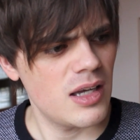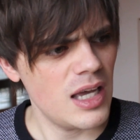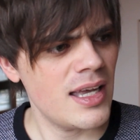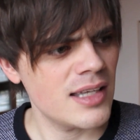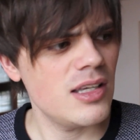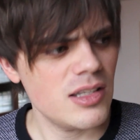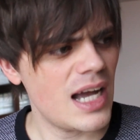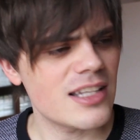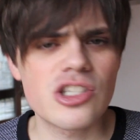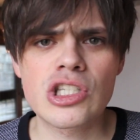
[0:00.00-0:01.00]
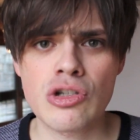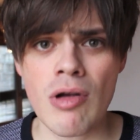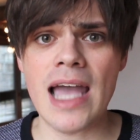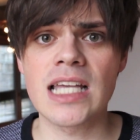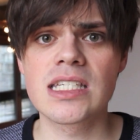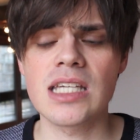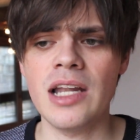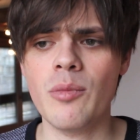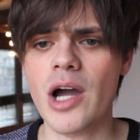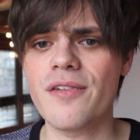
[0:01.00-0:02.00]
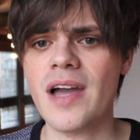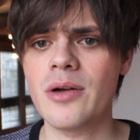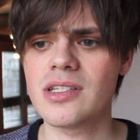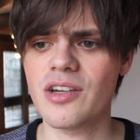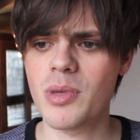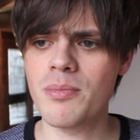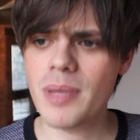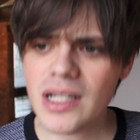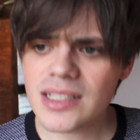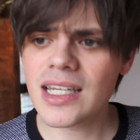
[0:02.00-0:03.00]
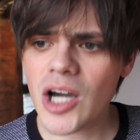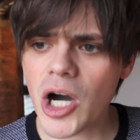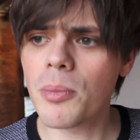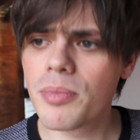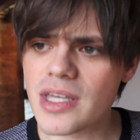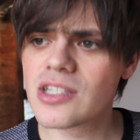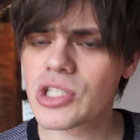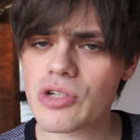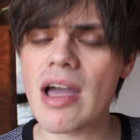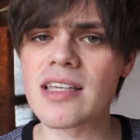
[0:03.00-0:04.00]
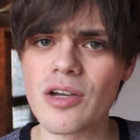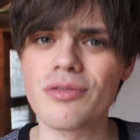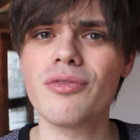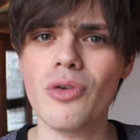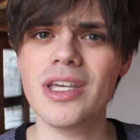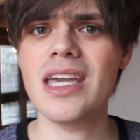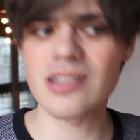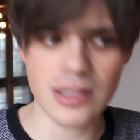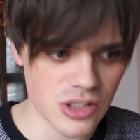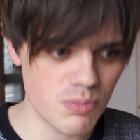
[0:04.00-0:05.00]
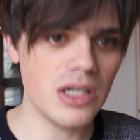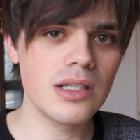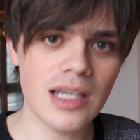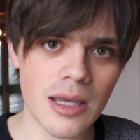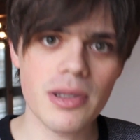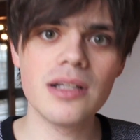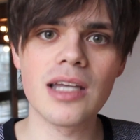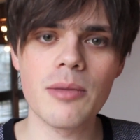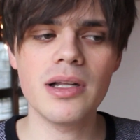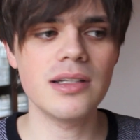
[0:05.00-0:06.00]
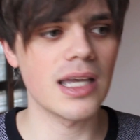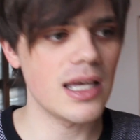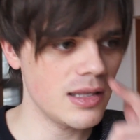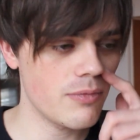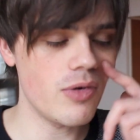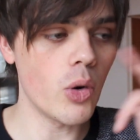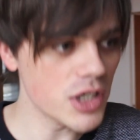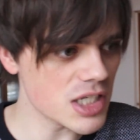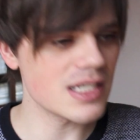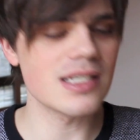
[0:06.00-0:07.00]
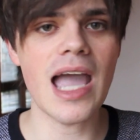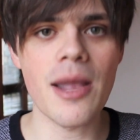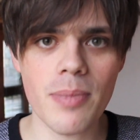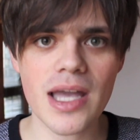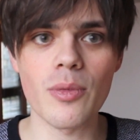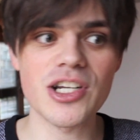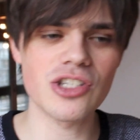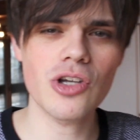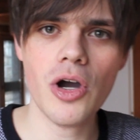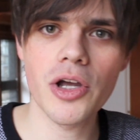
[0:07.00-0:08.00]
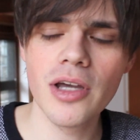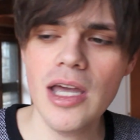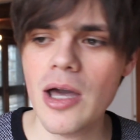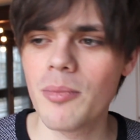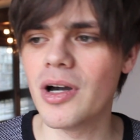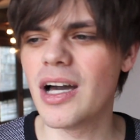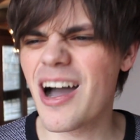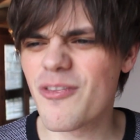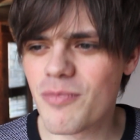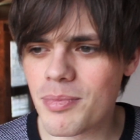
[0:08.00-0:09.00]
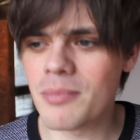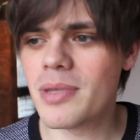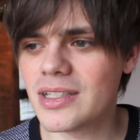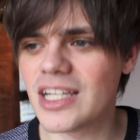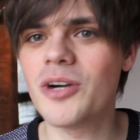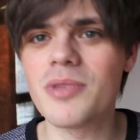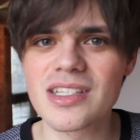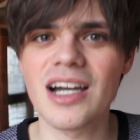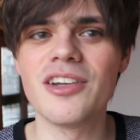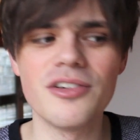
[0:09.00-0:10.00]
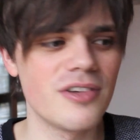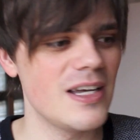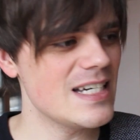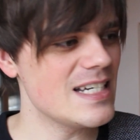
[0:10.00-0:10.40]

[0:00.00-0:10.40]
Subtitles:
it adds stress. And what I found is I've been building up this stress over 4 years, like just building it, and the audience is getting bigger, which is good, but I've been building up this kind of